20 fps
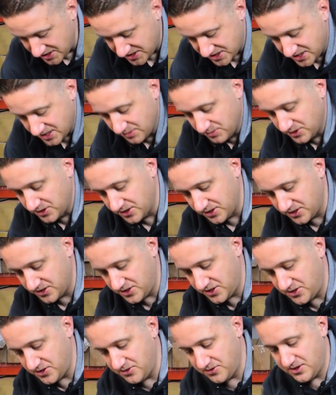similar
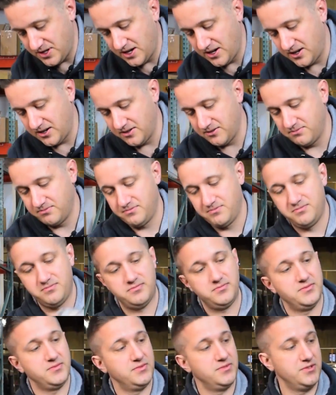to their
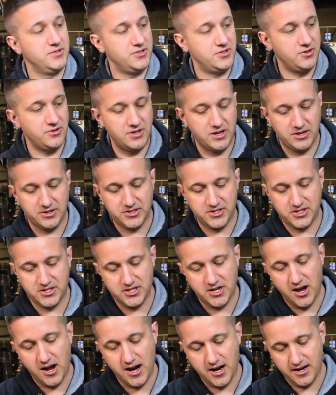
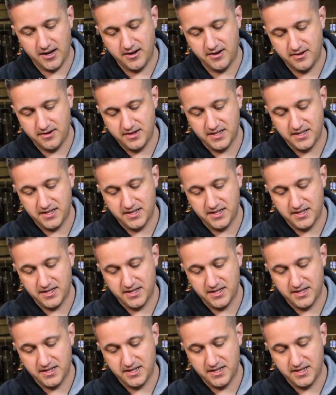stock